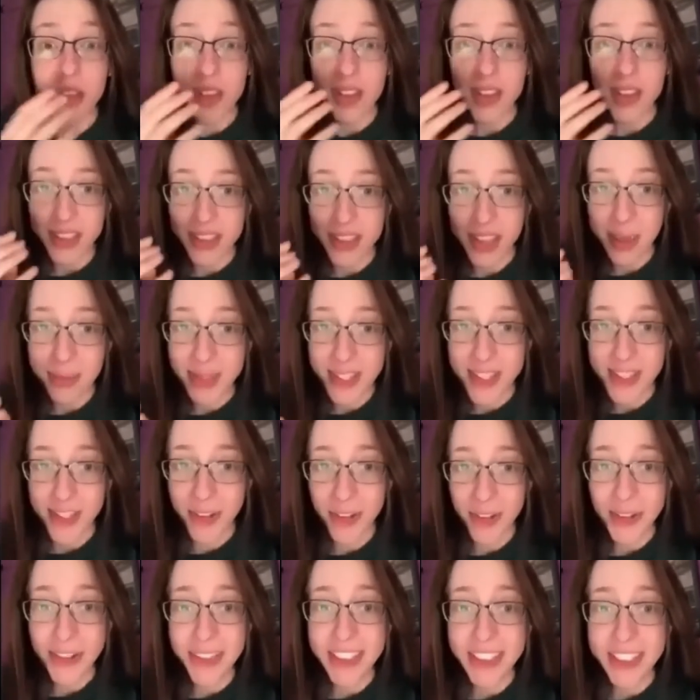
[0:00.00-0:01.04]
The
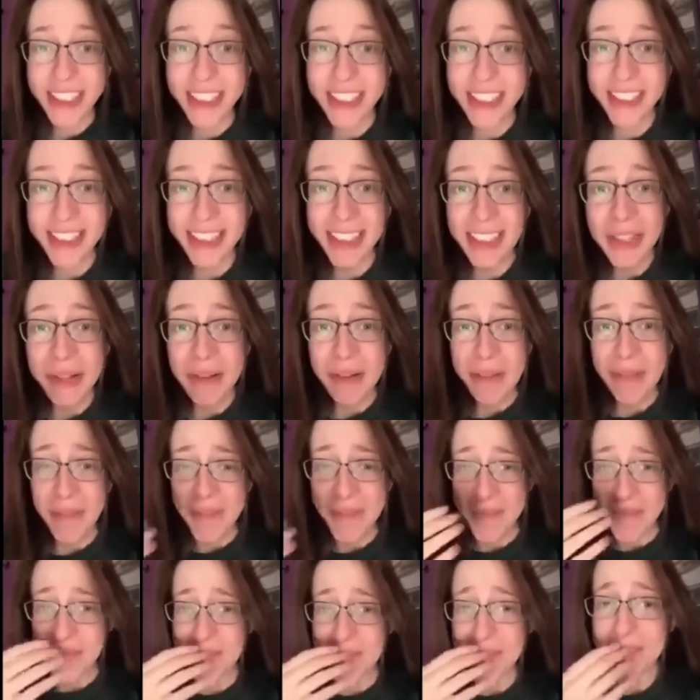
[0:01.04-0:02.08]
semicircle. Do you see
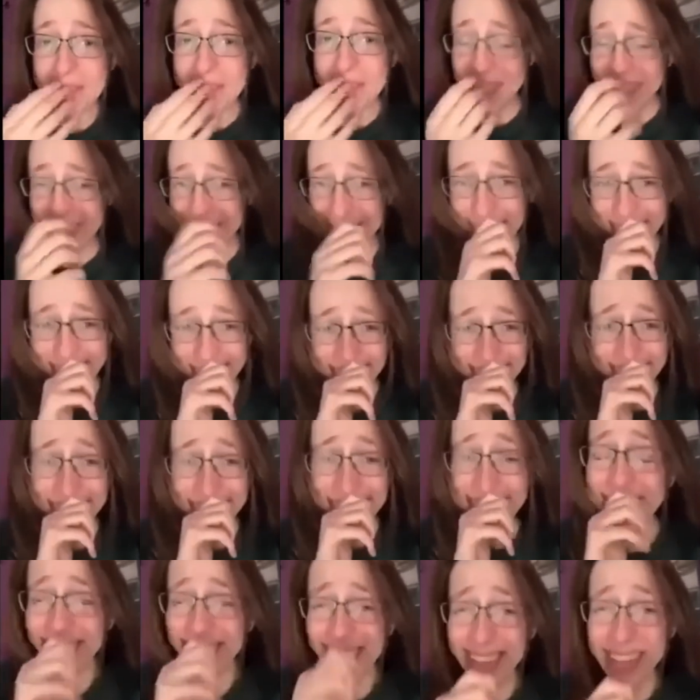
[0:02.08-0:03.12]
a hole that would fit the
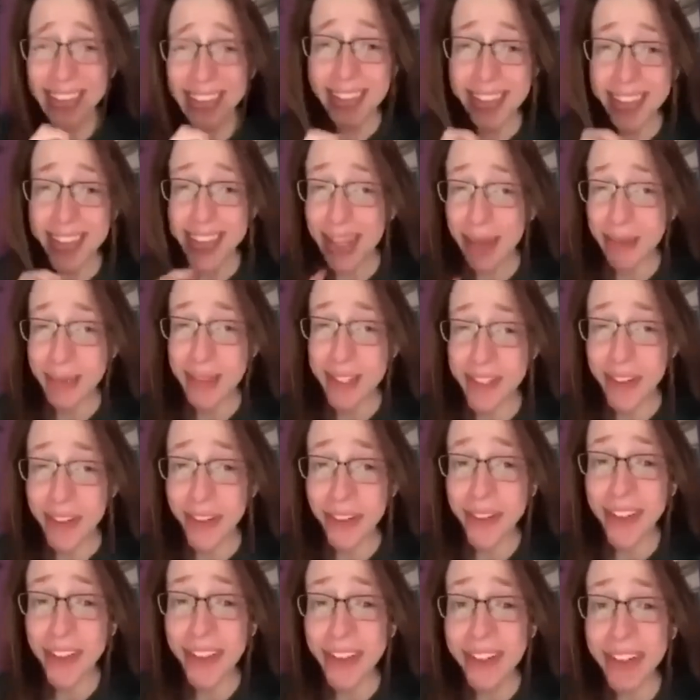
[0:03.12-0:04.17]
semicircle? The
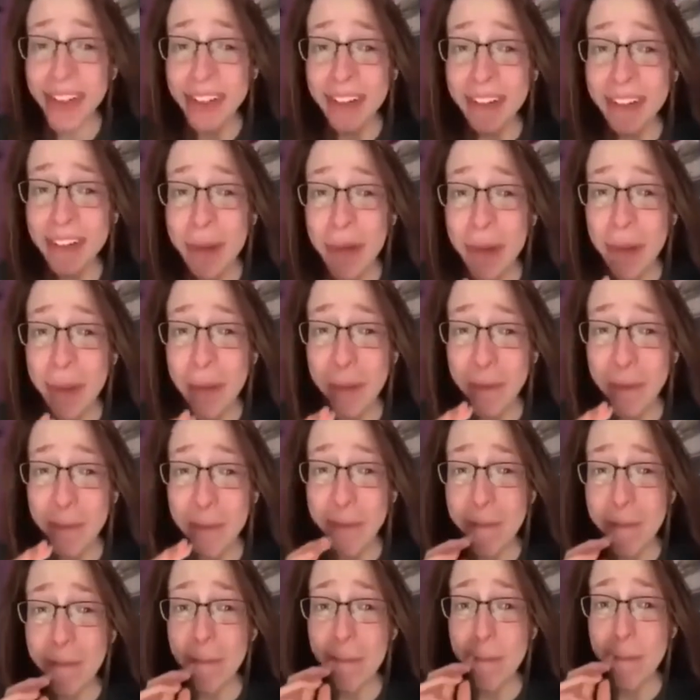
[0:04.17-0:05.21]
semicircle. That's
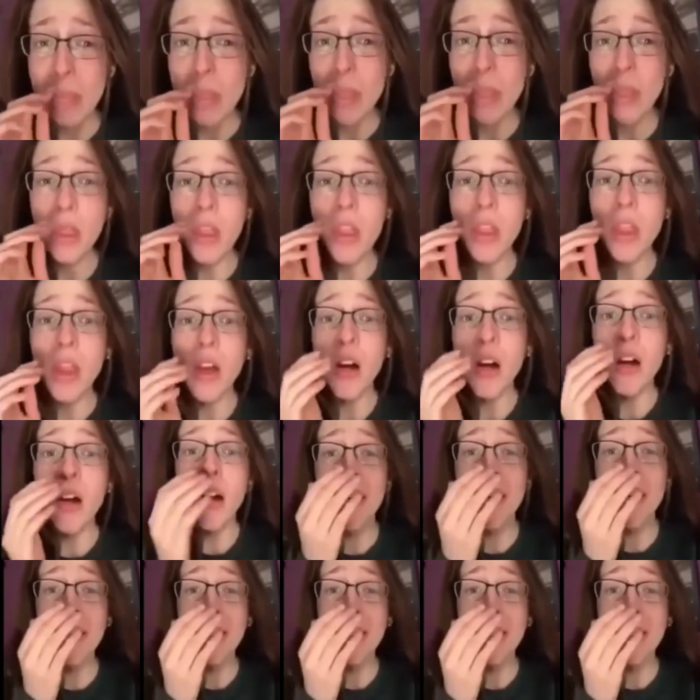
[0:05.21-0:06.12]
right. the semicircle.